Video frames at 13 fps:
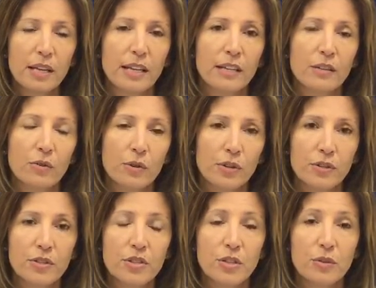in
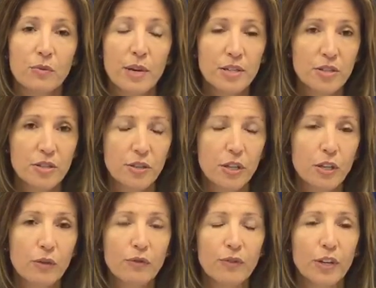order to register
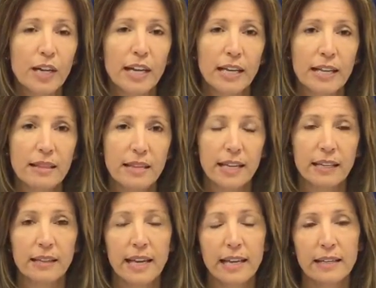you for
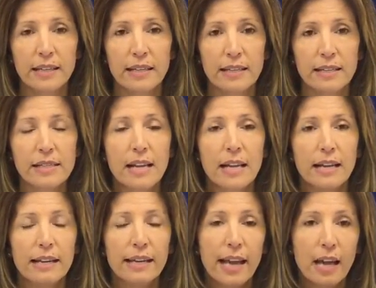anything that is
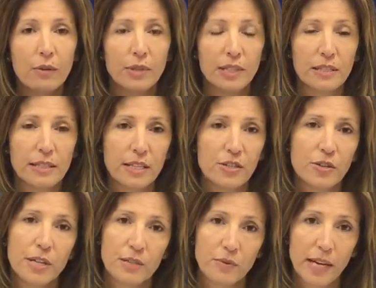not what the
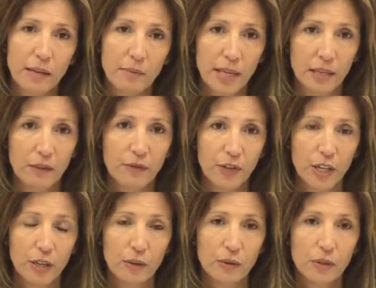teacher has recommended for
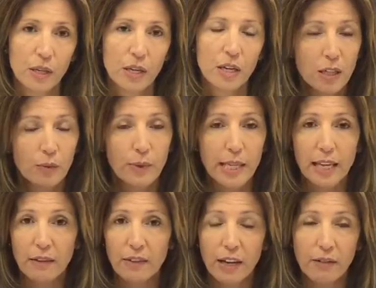you. We
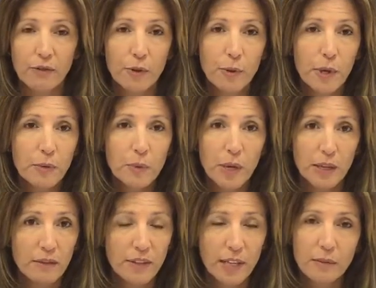gave everyone
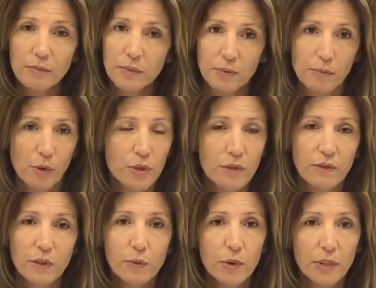one of them. Most of
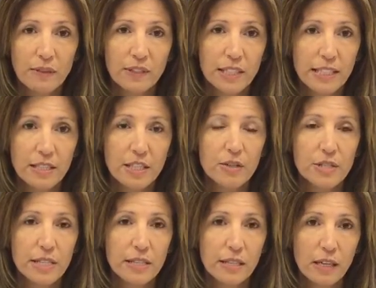you won't even need to
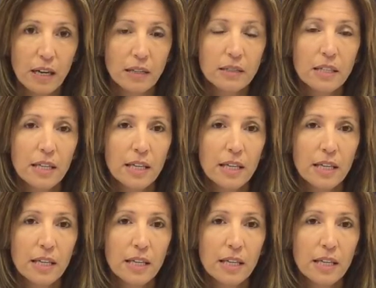use it at all.